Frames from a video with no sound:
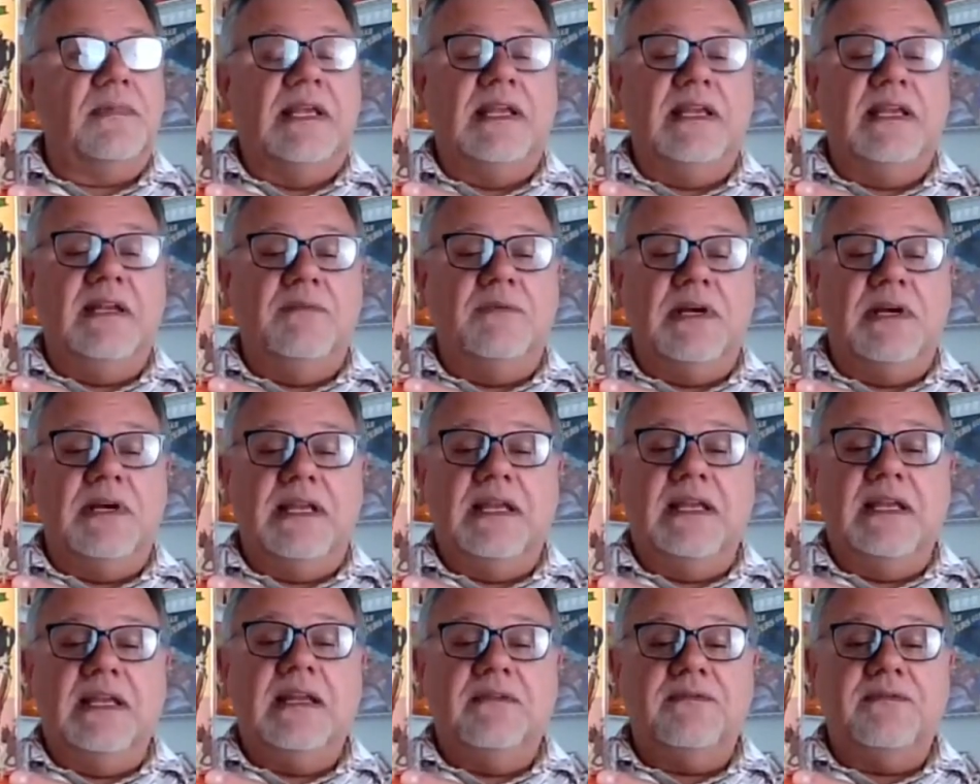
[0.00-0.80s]
anyway,
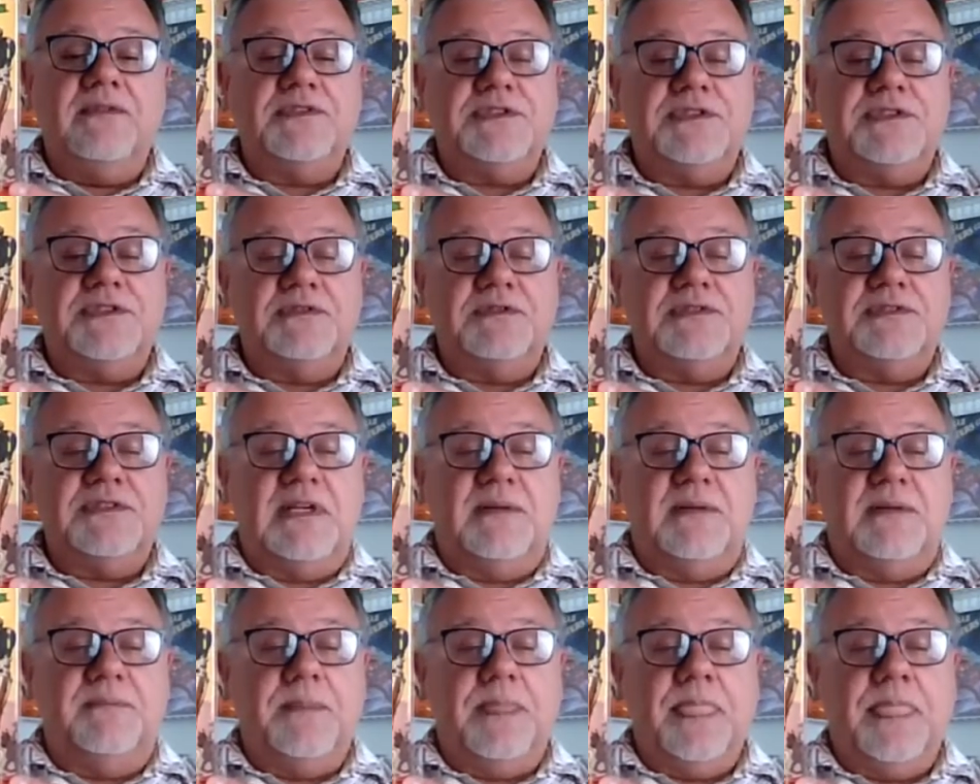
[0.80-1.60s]
it never shows
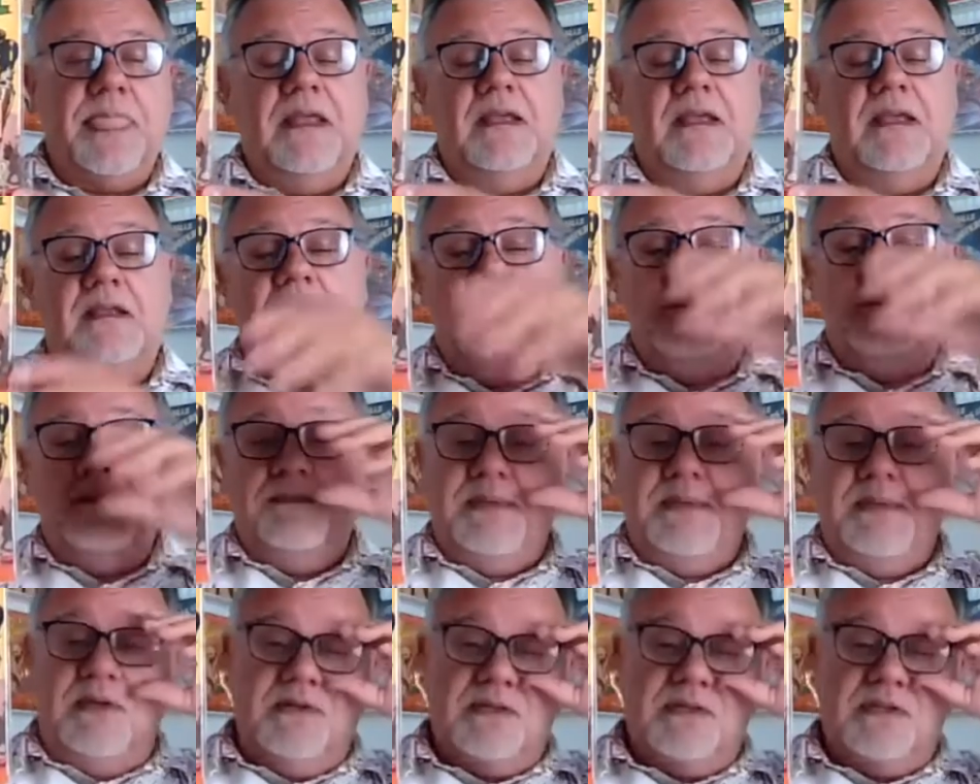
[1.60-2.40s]
up. But
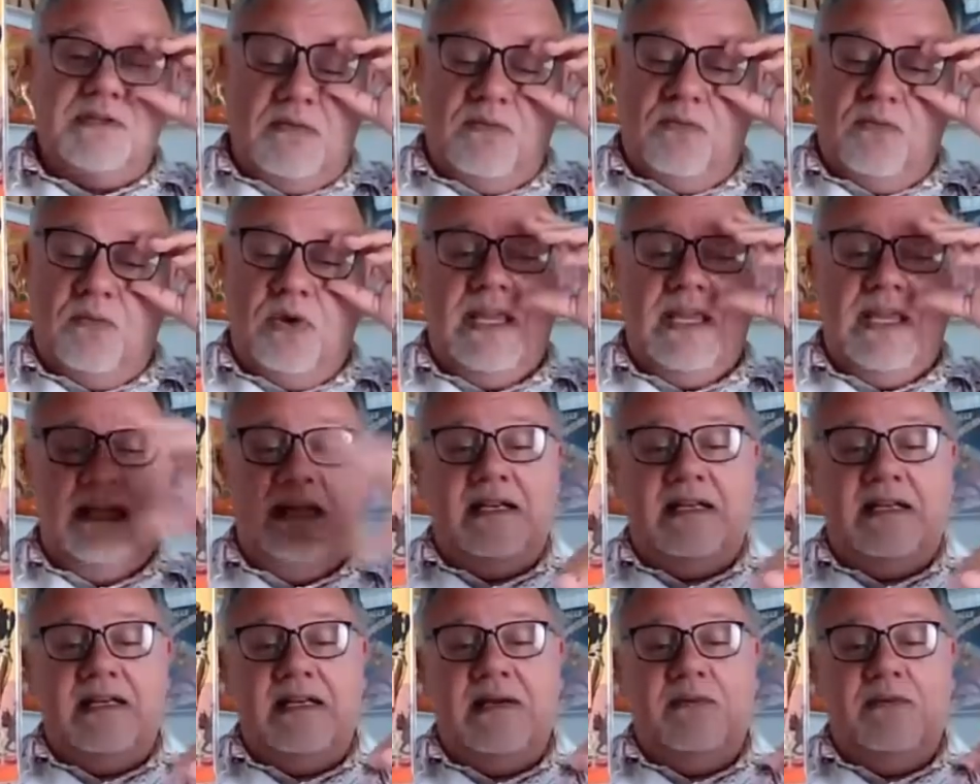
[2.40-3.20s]
because I
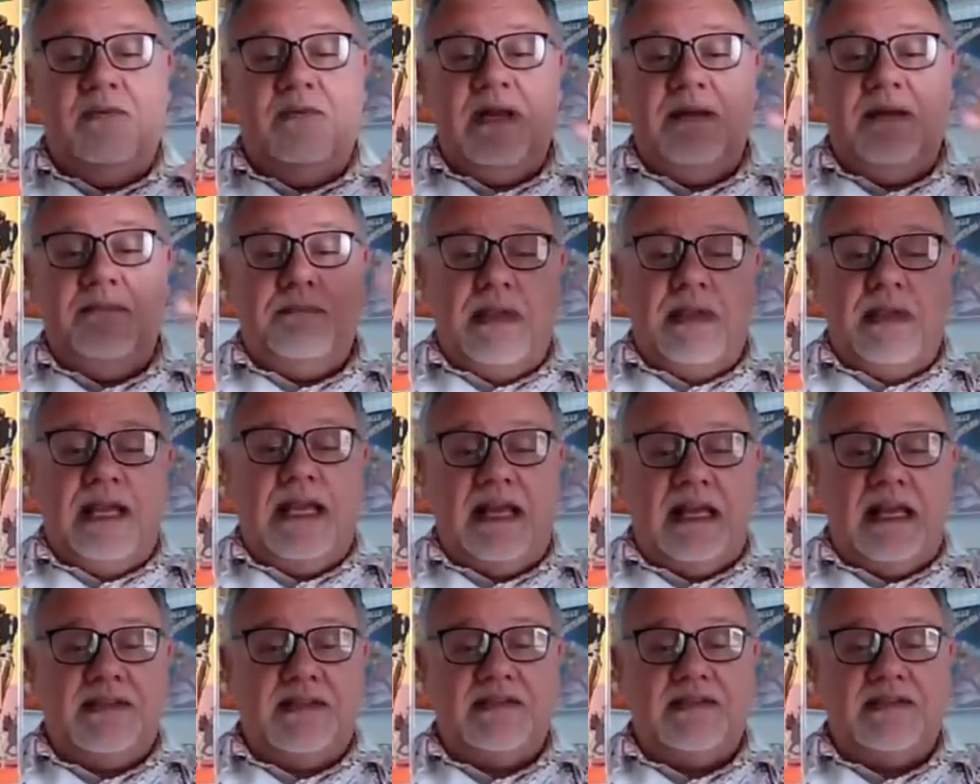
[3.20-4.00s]
waited, it went
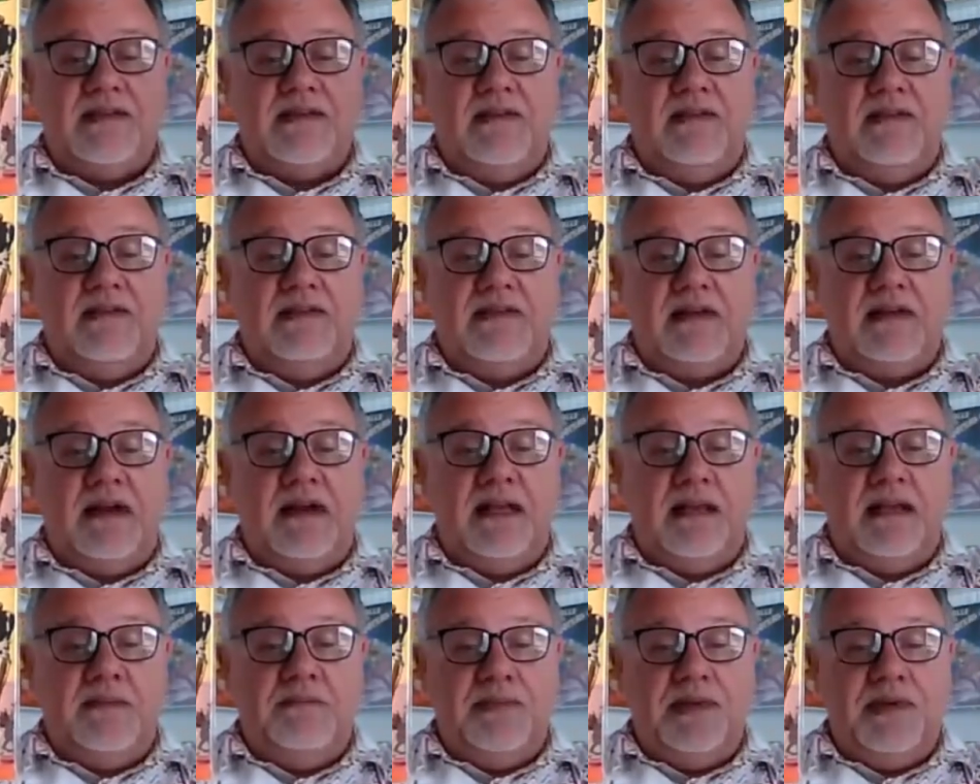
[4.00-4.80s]
past the
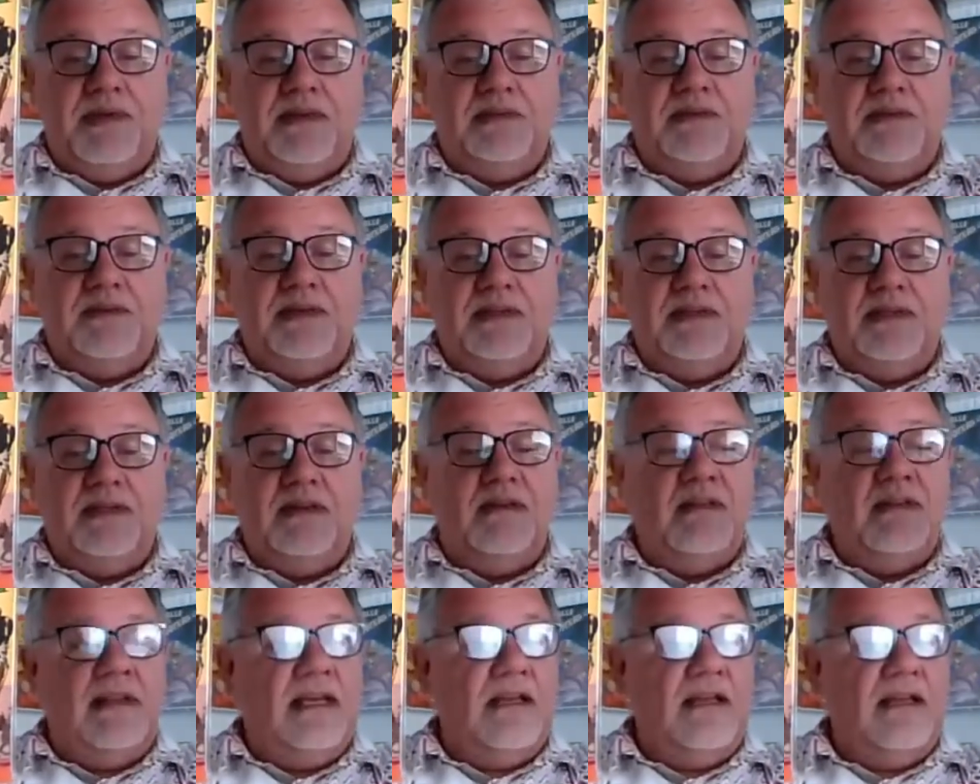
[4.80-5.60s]
time period
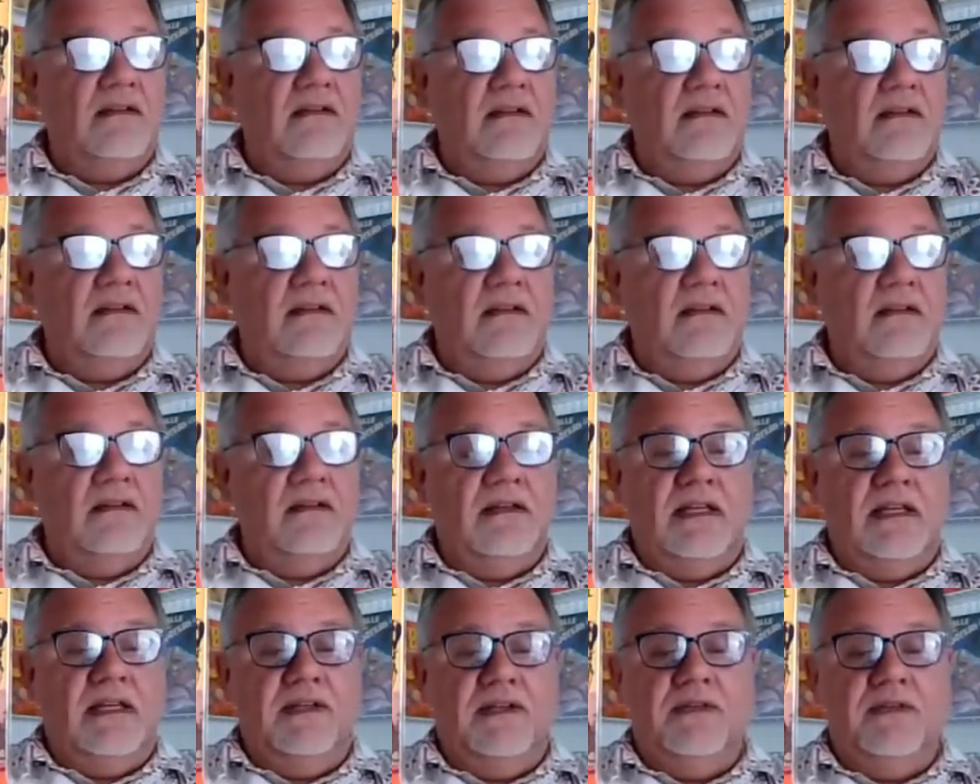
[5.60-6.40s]
that
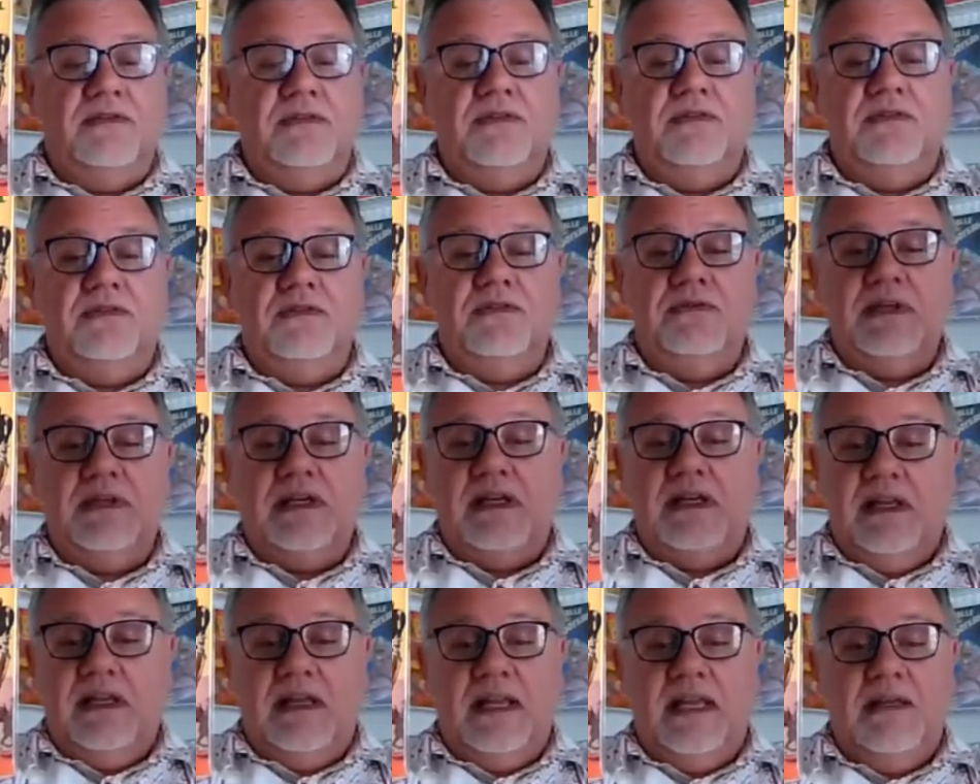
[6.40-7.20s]
like you could do a
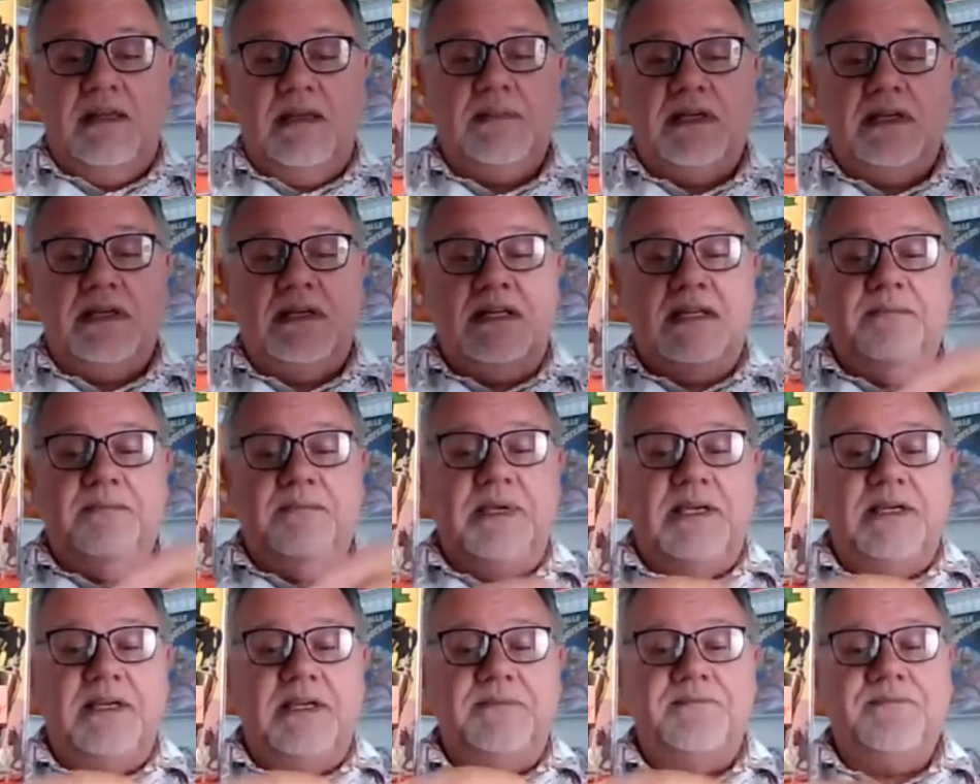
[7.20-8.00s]
claim on
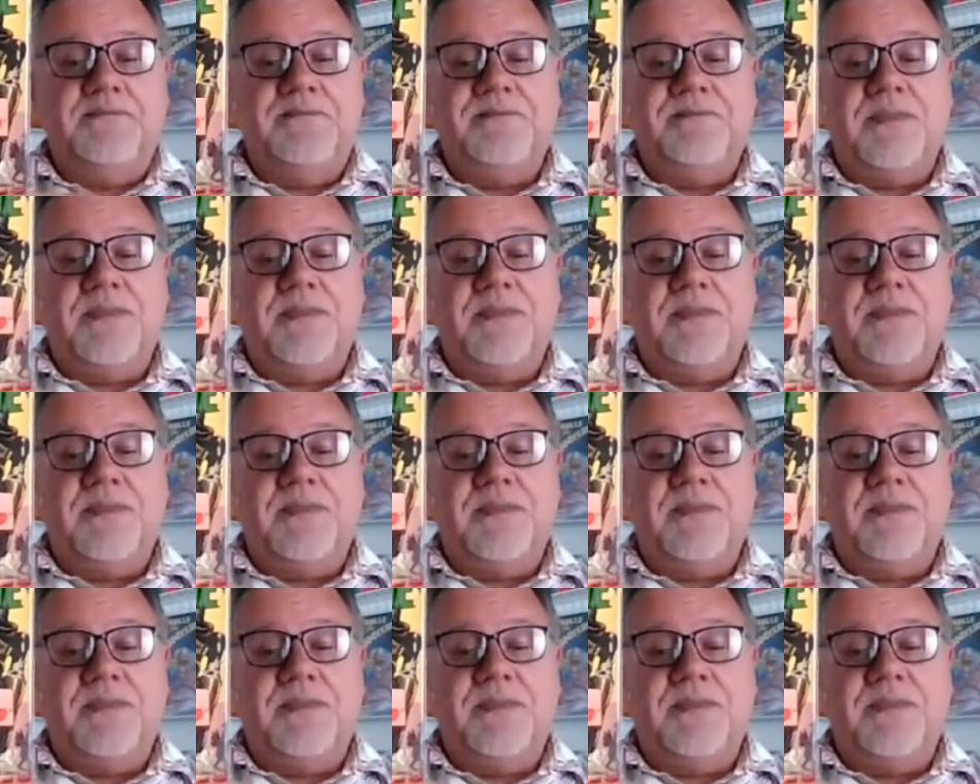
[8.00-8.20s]
eBay.